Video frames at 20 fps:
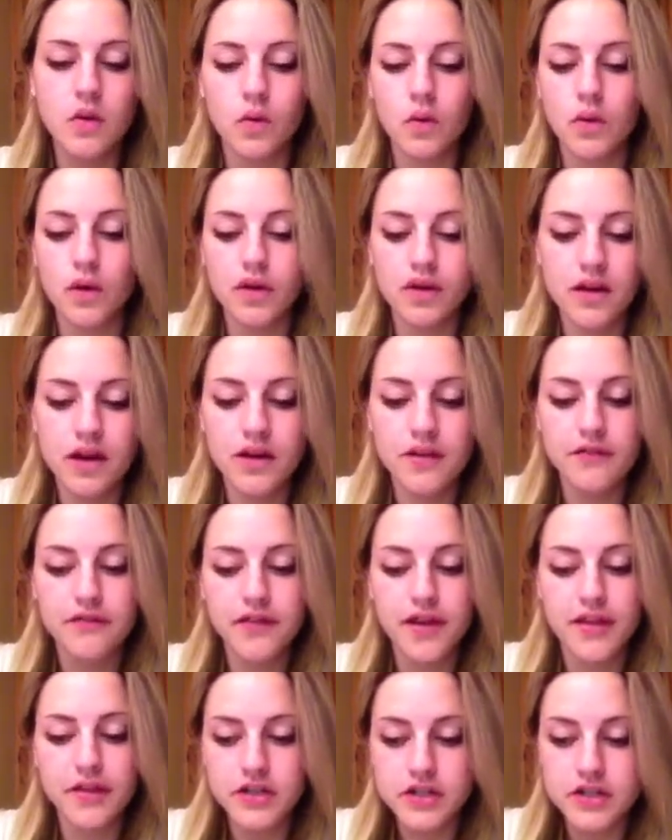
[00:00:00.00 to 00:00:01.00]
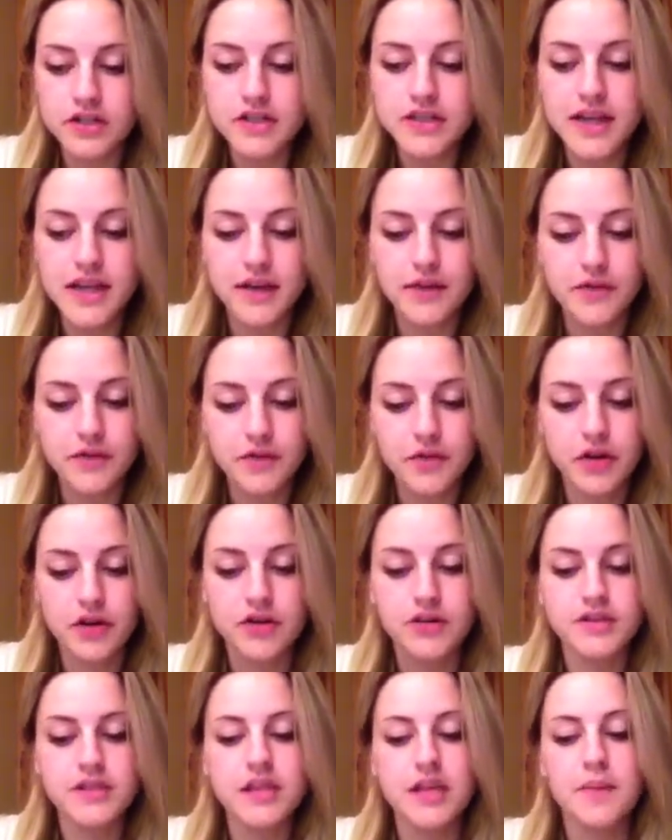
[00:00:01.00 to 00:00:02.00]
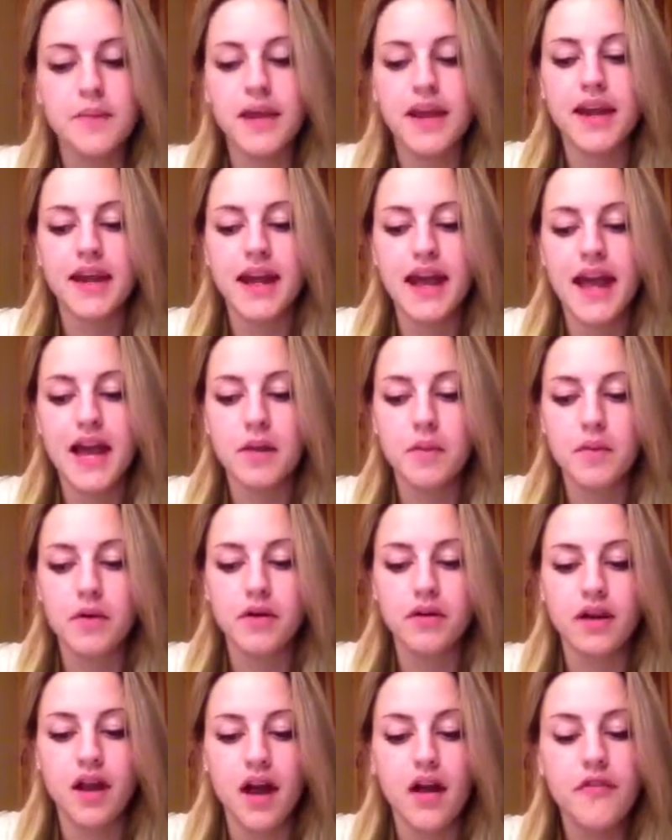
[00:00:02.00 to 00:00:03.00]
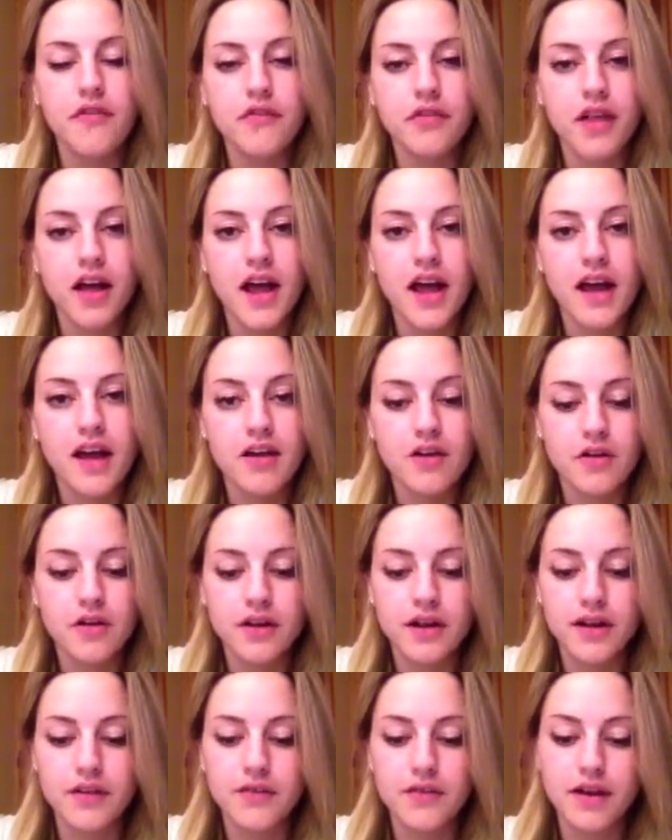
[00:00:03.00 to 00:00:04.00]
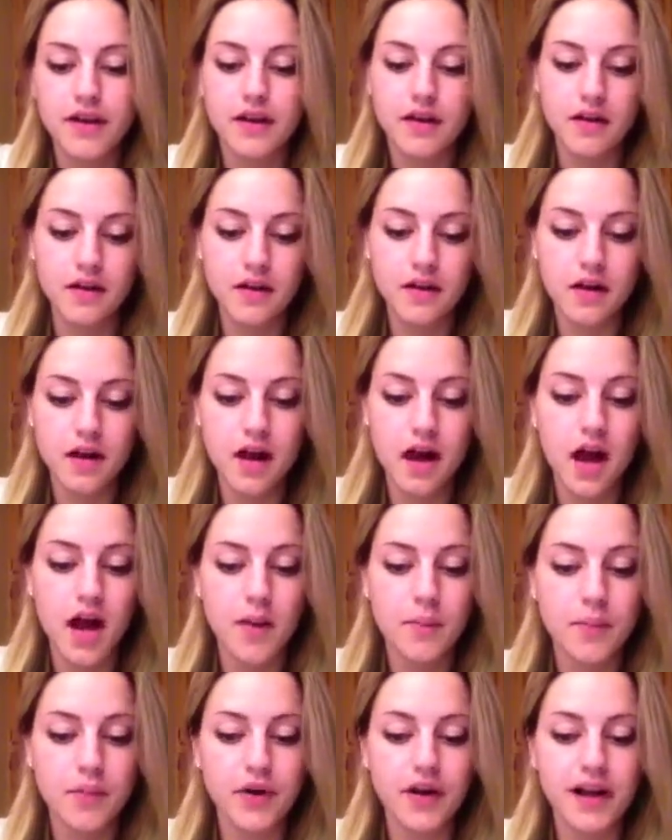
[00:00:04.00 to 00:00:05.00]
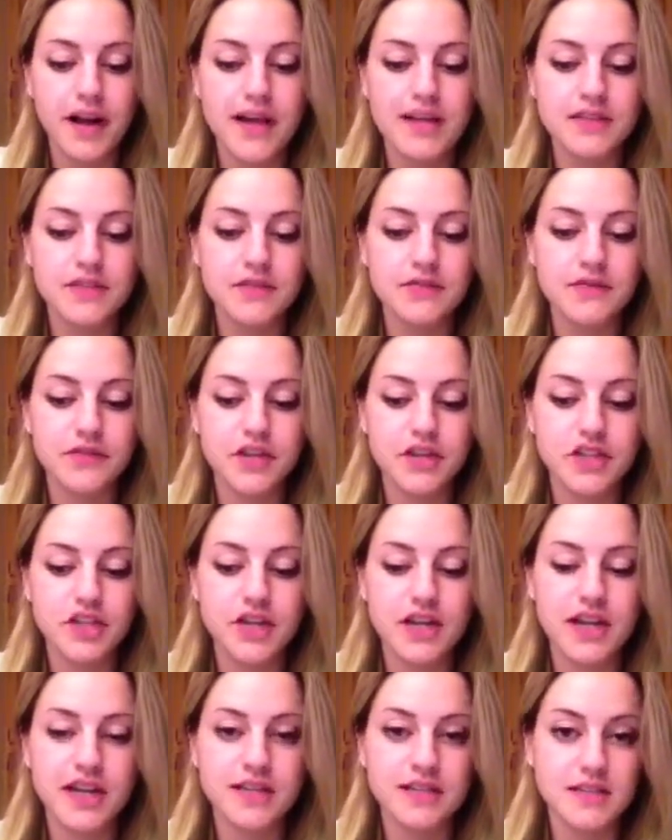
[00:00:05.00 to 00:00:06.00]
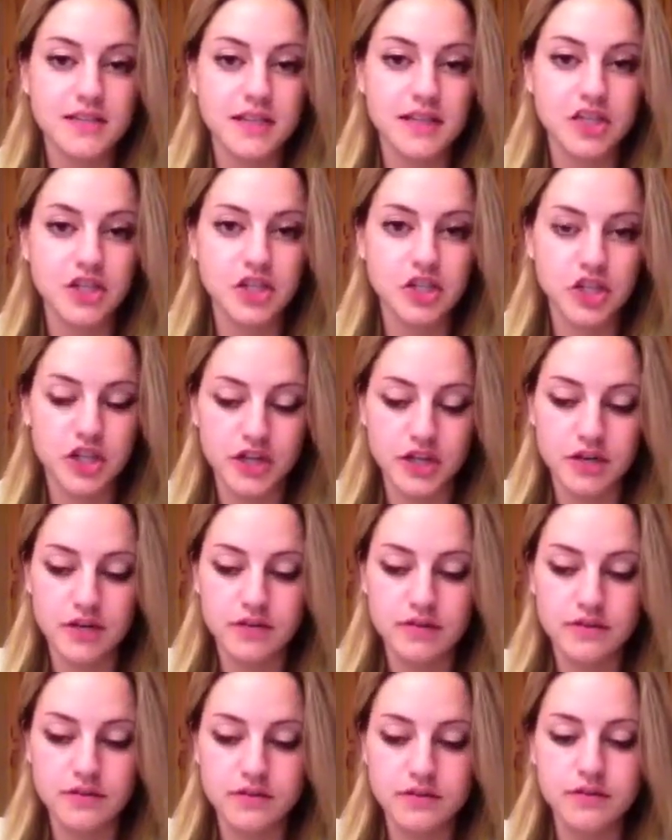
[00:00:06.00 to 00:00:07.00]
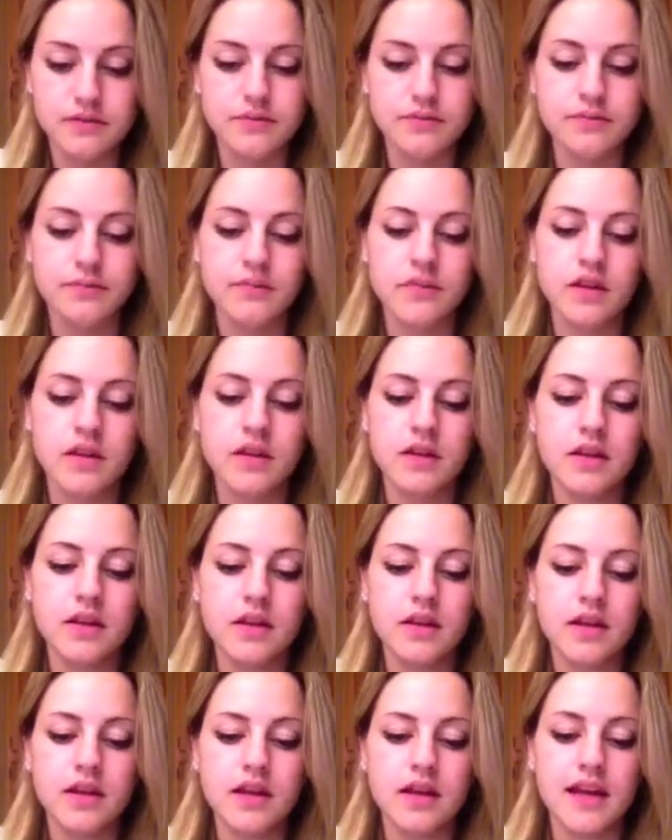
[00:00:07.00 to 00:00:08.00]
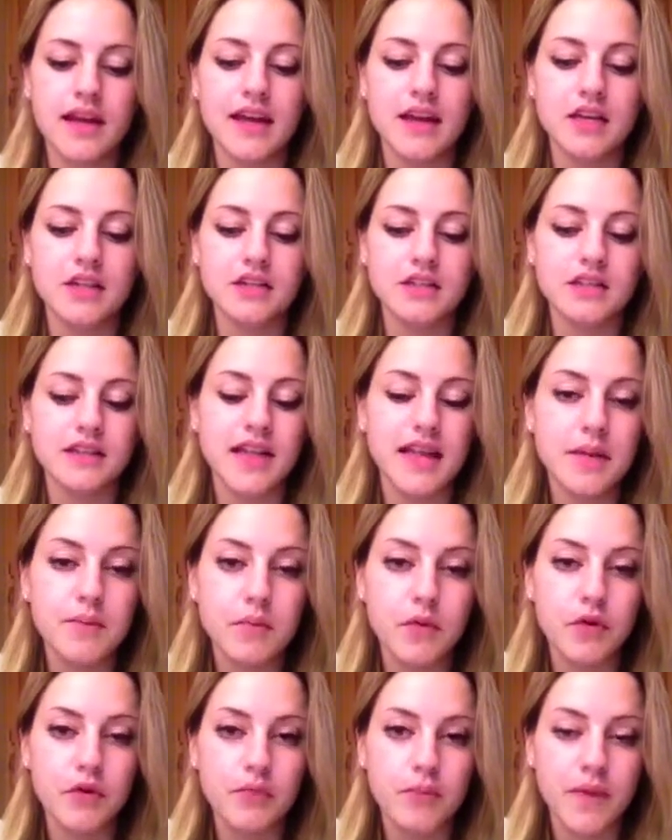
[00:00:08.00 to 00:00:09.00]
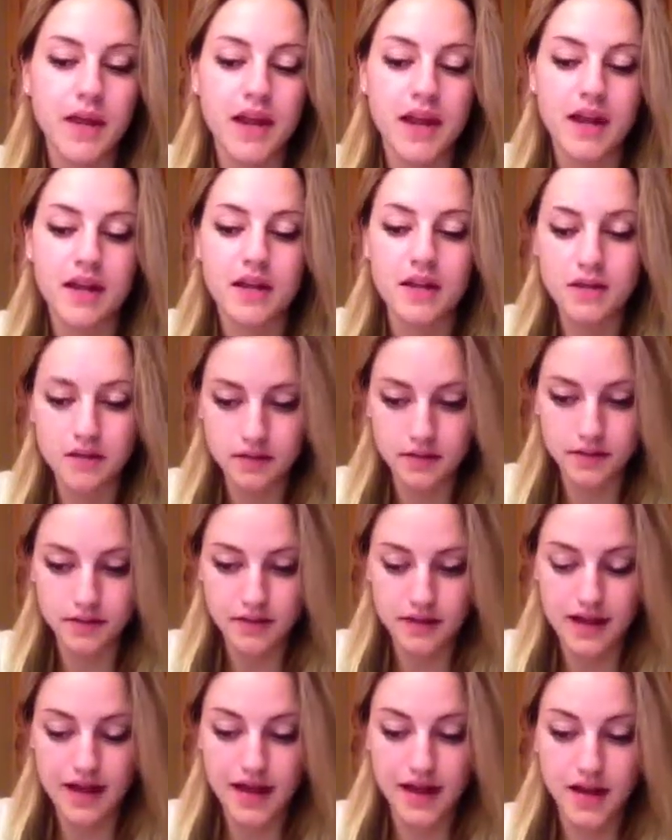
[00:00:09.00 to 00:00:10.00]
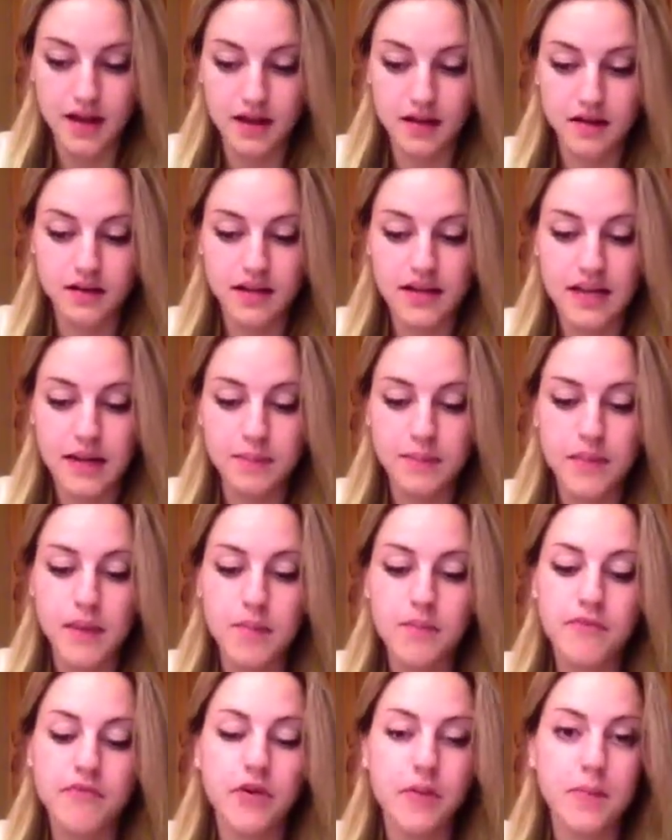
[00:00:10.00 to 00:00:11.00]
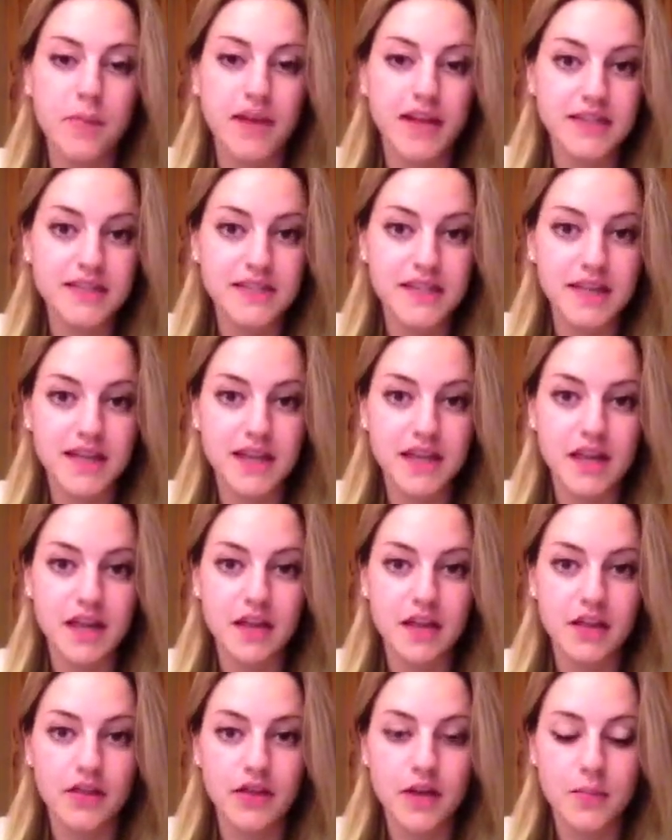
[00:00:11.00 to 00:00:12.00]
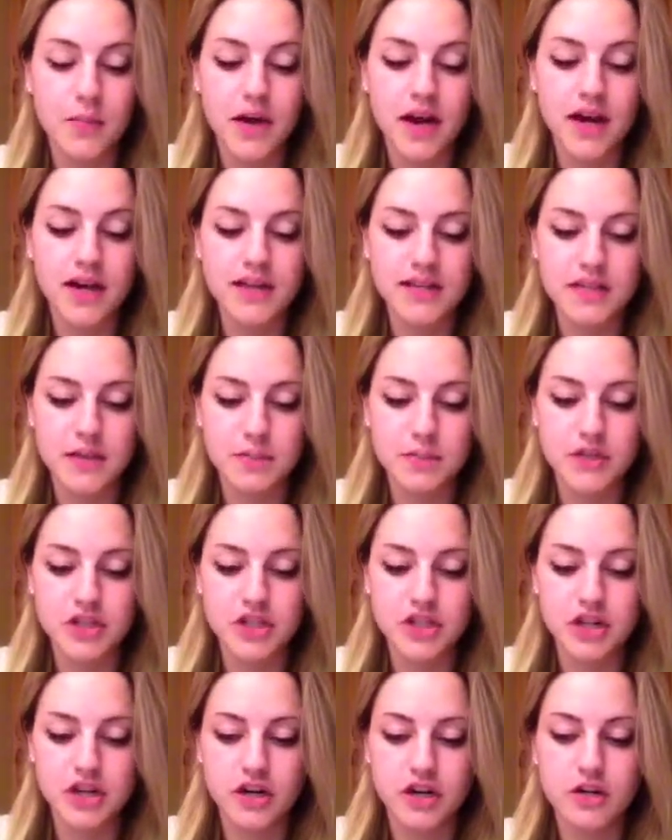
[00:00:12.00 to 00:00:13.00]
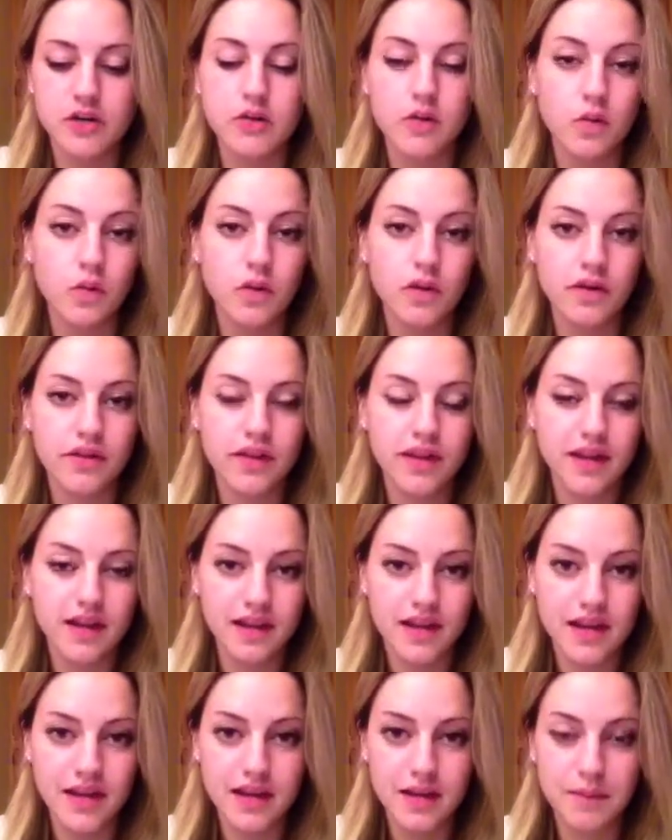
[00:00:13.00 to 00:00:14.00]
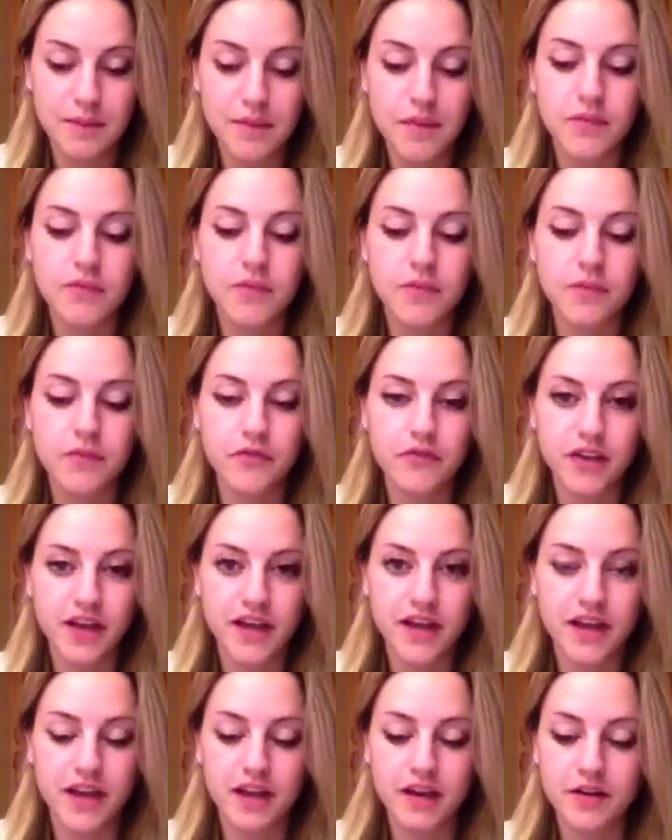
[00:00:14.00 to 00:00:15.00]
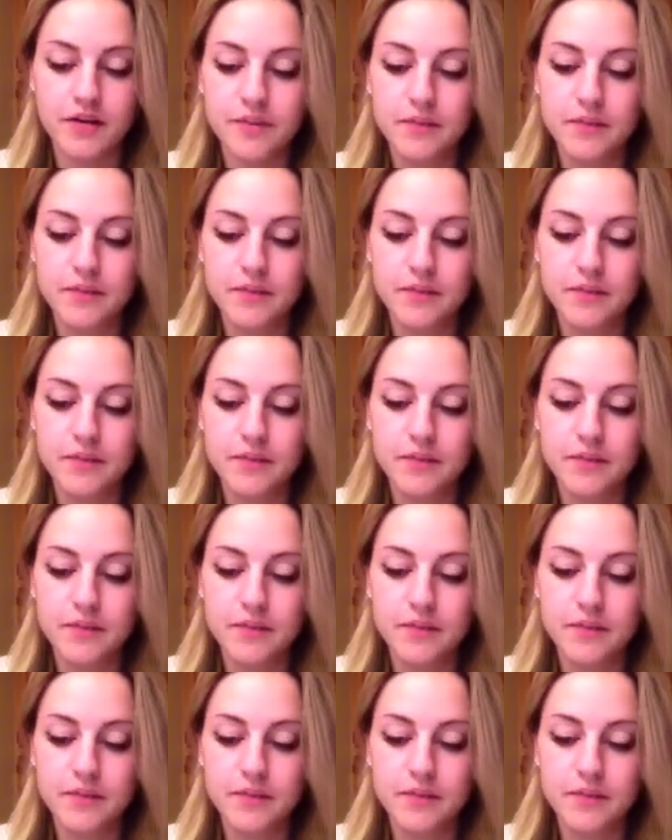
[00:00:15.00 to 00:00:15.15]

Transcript: Oil on feathers and furs can make an animal not fly or even operate as efficient as they should. It could delay movement and keep them from maintaining their body temperature, or they can keep them from feeding.